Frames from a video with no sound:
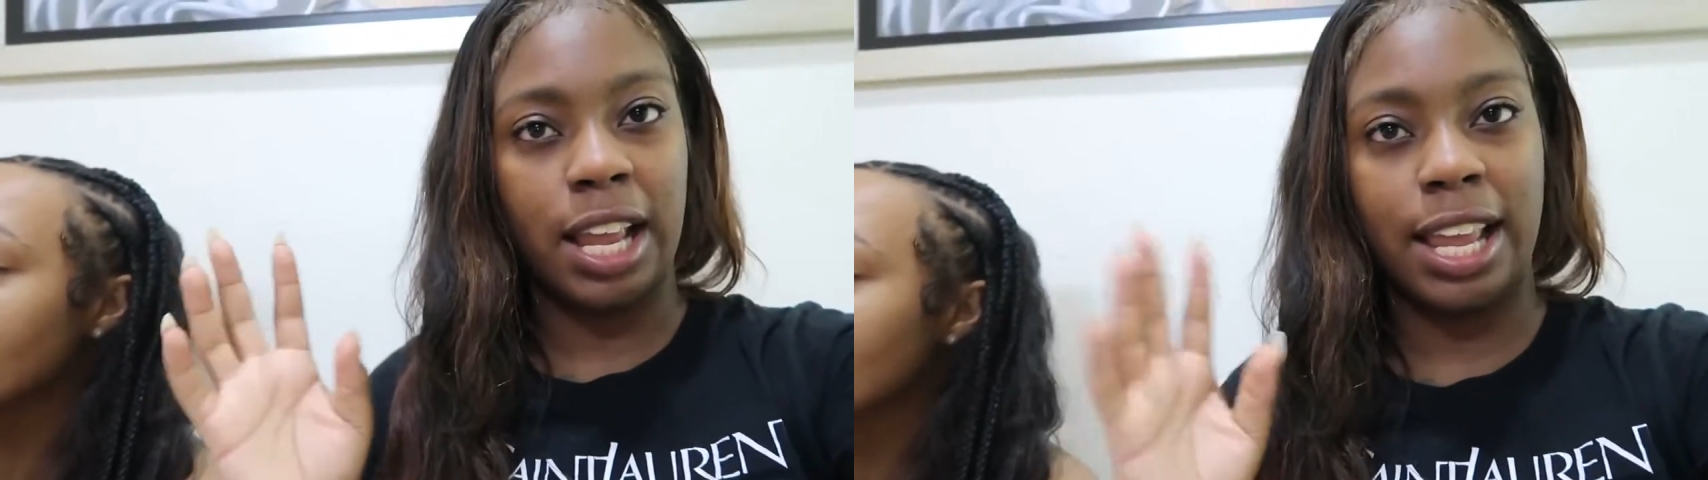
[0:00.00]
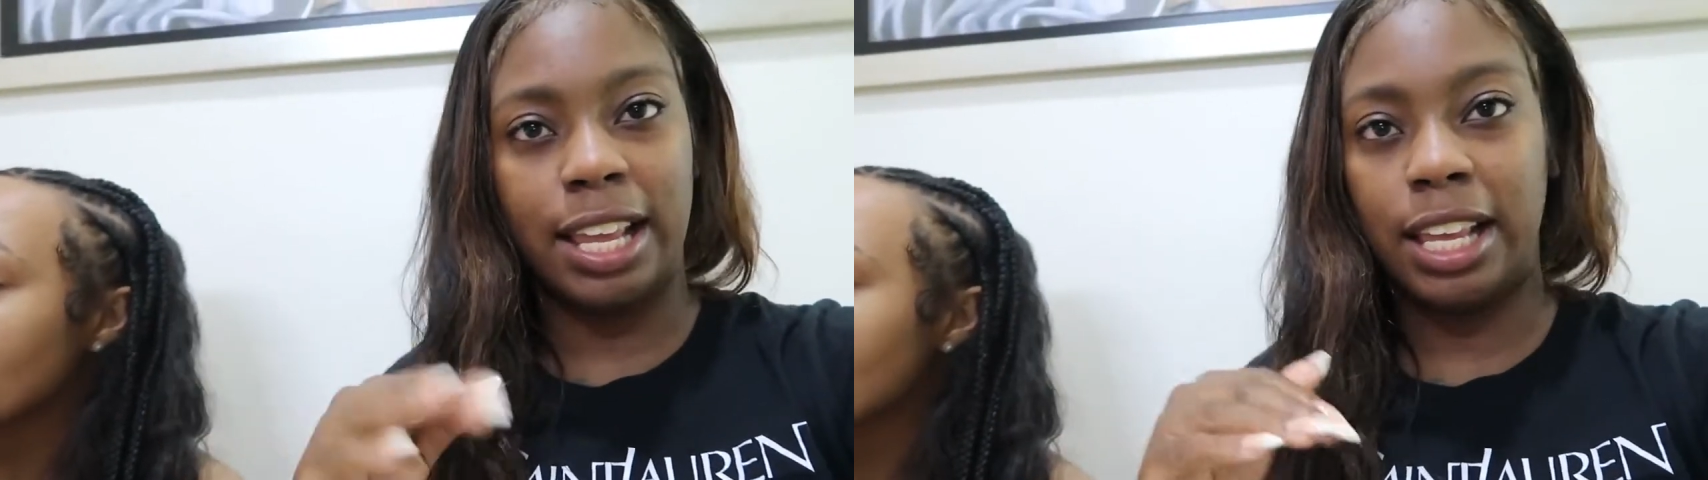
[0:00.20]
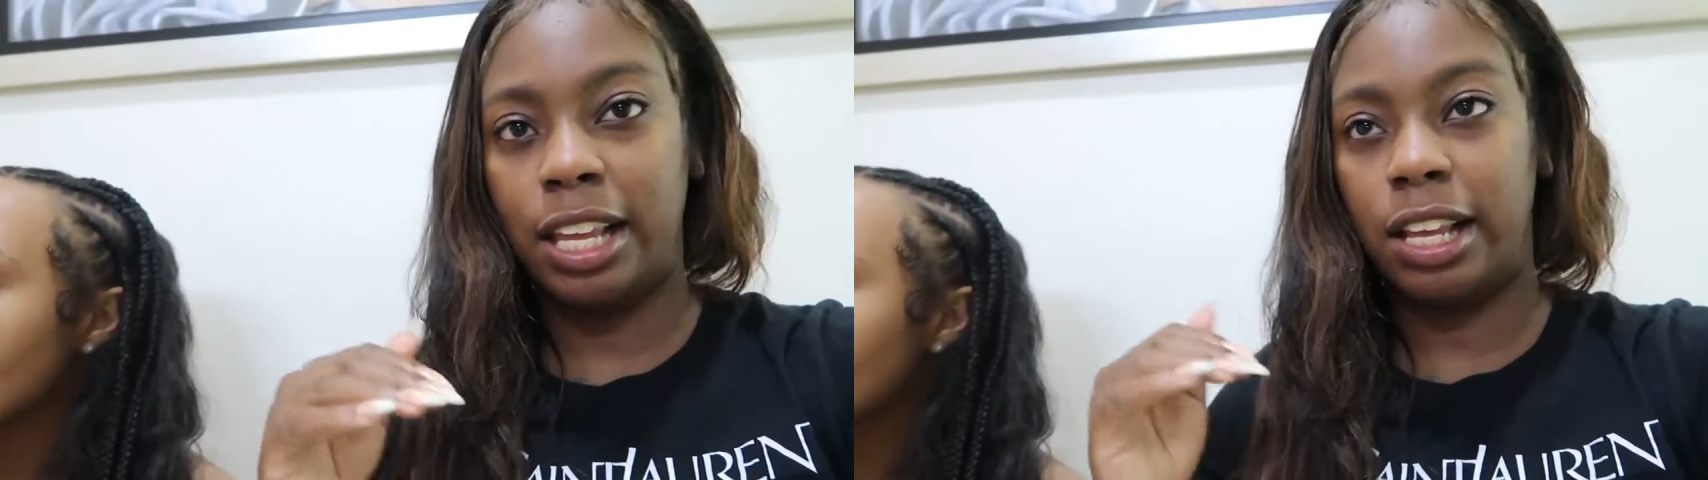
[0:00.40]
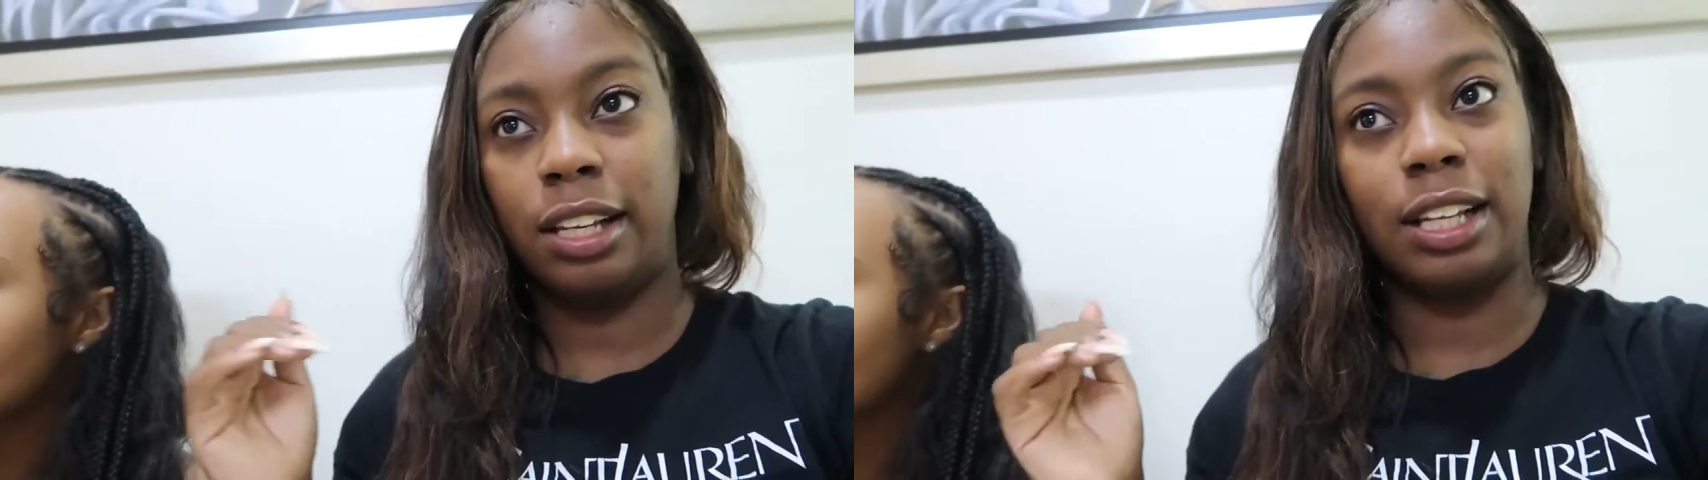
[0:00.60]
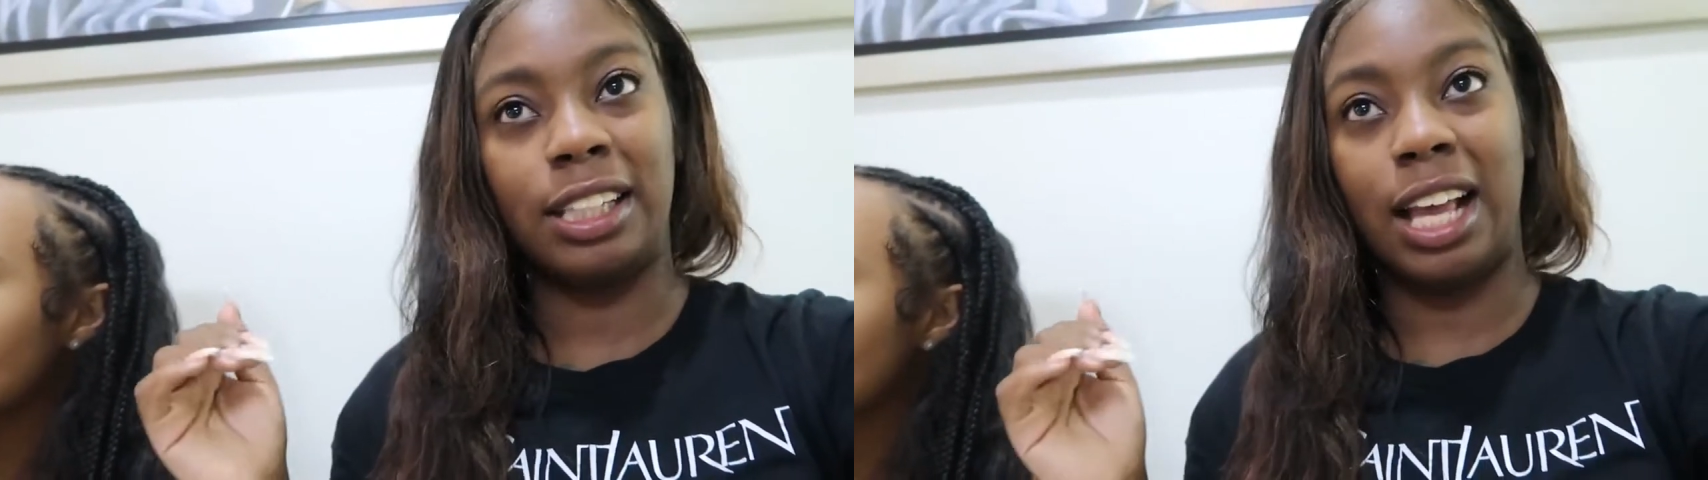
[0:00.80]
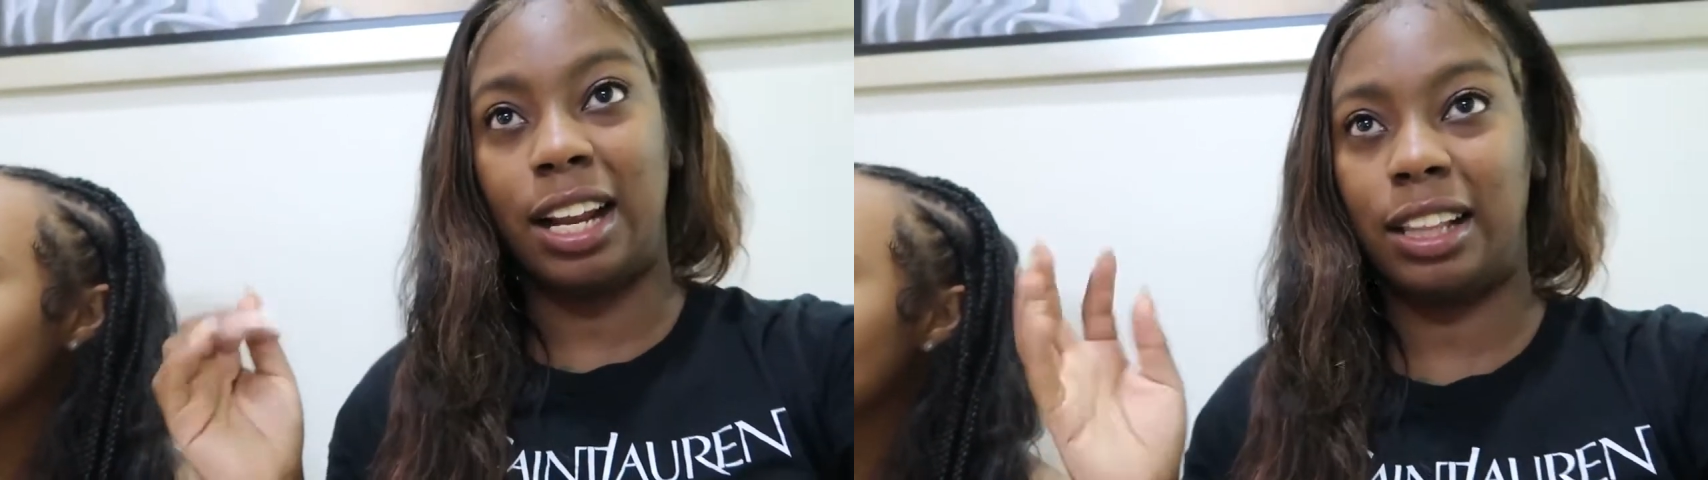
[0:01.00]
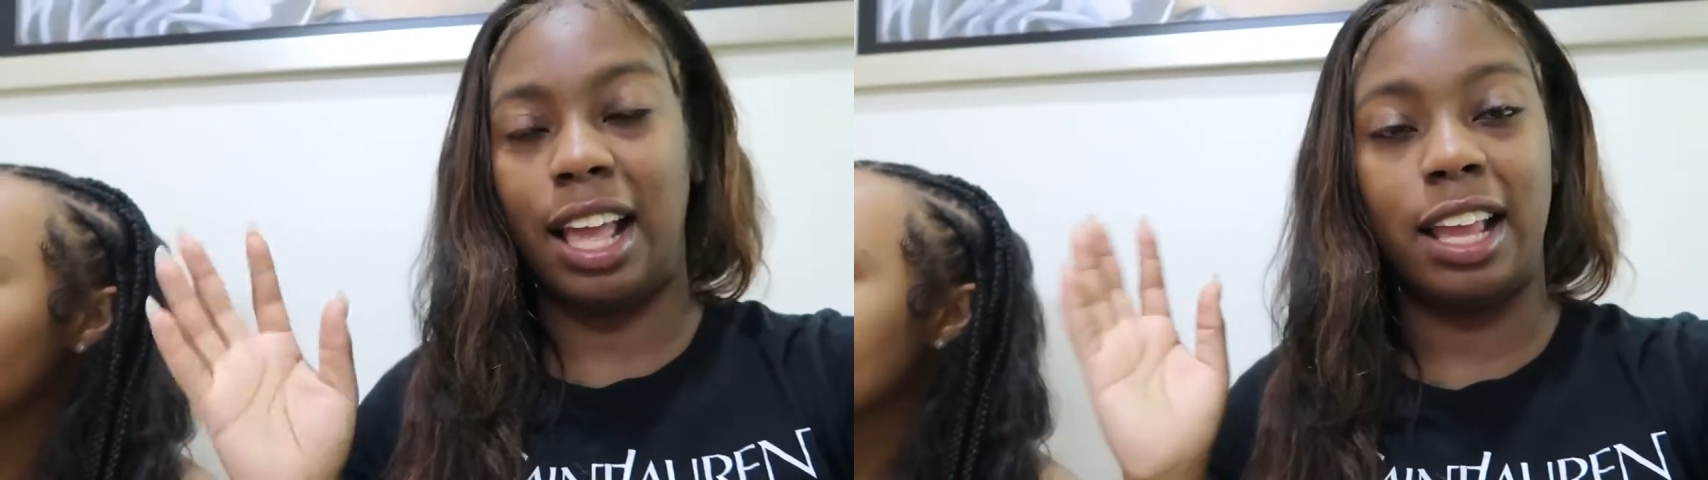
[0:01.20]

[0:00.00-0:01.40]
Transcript: he decided that